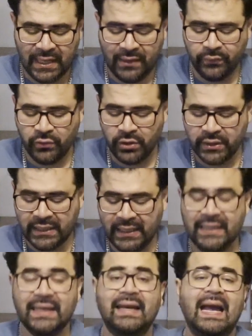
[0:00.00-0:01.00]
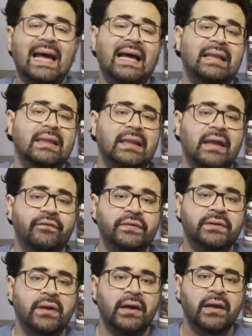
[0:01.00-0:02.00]
and we are getting it at
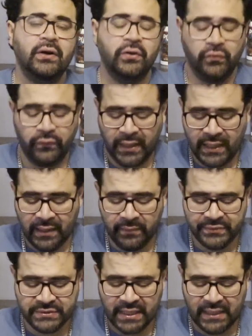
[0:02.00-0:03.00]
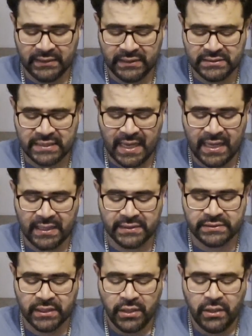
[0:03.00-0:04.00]
11 grams, and this has